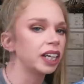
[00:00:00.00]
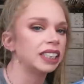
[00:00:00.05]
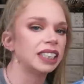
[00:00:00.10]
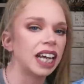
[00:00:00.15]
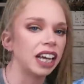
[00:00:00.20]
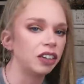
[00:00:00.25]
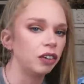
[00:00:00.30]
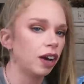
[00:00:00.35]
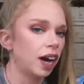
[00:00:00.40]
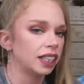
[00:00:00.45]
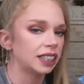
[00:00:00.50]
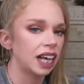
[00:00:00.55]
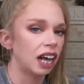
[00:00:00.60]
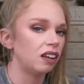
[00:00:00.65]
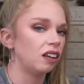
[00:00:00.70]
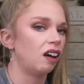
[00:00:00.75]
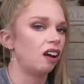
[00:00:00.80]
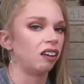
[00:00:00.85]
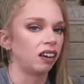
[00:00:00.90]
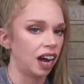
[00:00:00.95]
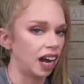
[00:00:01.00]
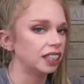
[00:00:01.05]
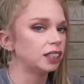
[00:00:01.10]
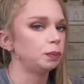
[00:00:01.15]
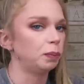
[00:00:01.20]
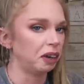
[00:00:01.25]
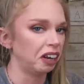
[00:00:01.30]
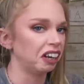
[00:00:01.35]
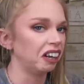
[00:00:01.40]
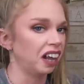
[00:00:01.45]
gonna tell you guys how long I
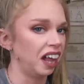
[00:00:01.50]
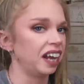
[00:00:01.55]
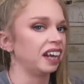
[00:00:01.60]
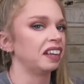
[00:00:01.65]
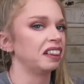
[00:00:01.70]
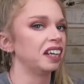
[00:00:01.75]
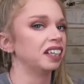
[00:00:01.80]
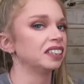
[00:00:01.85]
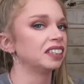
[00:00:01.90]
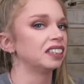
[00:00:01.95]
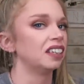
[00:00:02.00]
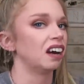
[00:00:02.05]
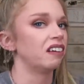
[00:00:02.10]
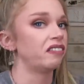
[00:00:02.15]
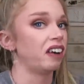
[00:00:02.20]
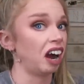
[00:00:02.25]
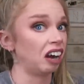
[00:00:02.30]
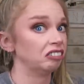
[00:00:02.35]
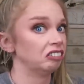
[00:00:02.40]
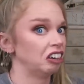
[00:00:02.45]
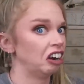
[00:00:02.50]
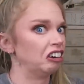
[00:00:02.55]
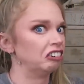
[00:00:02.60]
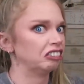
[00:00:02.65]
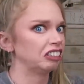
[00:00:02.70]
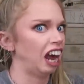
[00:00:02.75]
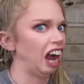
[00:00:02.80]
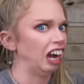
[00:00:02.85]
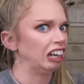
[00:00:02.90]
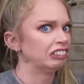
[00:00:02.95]
spent laying this stuff out,
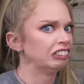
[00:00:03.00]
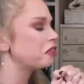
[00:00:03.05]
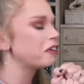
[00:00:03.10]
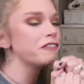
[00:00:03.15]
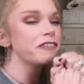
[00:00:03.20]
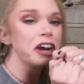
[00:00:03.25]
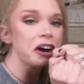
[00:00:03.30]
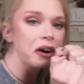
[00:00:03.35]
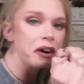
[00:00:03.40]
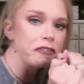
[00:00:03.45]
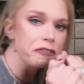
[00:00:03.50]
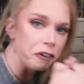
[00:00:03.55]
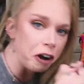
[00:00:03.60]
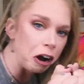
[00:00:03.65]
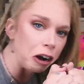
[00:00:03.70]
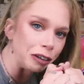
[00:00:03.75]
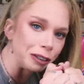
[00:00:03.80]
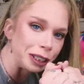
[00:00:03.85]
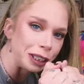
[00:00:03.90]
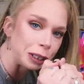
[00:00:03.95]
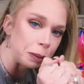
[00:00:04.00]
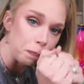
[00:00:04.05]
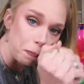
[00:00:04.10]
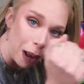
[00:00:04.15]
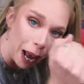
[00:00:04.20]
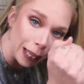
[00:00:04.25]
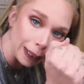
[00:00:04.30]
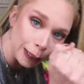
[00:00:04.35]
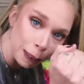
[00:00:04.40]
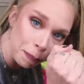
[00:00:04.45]
okay? The very first,
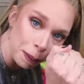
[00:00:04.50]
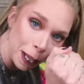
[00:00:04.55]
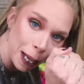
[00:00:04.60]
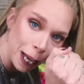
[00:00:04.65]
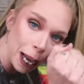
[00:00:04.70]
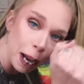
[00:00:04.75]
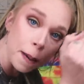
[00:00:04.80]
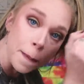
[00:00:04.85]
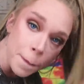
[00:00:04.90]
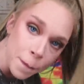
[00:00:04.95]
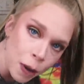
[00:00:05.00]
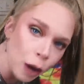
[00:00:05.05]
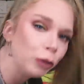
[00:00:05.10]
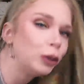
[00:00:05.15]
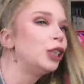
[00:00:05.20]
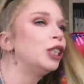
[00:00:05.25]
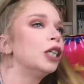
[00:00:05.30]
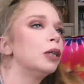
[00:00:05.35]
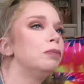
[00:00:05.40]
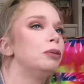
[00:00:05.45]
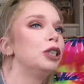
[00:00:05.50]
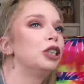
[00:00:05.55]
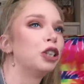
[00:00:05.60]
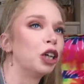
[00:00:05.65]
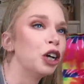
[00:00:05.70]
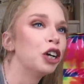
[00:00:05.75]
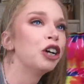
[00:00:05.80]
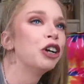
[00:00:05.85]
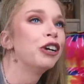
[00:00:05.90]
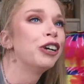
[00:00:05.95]
possibly most
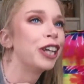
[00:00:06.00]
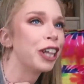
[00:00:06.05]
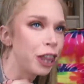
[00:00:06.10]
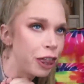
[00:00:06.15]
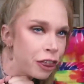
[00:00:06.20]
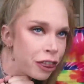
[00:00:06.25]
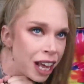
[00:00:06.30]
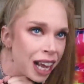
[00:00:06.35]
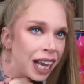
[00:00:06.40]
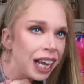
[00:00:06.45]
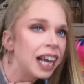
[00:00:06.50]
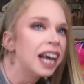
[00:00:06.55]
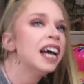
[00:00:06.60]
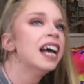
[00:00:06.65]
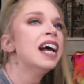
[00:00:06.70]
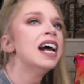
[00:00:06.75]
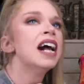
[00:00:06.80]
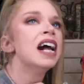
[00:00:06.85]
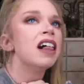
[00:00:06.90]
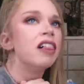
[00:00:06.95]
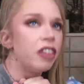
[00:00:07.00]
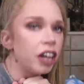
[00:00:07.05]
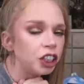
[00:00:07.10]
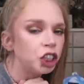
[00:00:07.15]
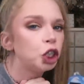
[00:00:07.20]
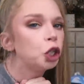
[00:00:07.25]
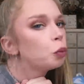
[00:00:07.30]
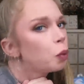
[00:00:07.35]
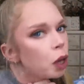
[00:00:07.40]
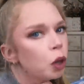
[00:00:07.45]
absurd thing
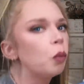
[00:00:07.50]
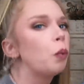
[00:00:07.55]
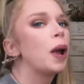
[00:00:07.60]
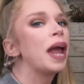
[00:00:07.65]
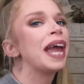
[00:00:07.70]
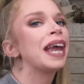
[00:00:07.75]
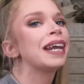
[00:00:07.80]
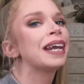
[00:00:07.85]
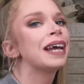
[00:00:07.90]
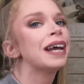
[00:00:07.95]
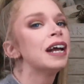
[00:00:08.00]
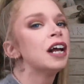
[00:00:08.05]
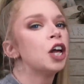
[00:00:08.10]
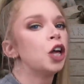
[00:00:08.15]
that you will win,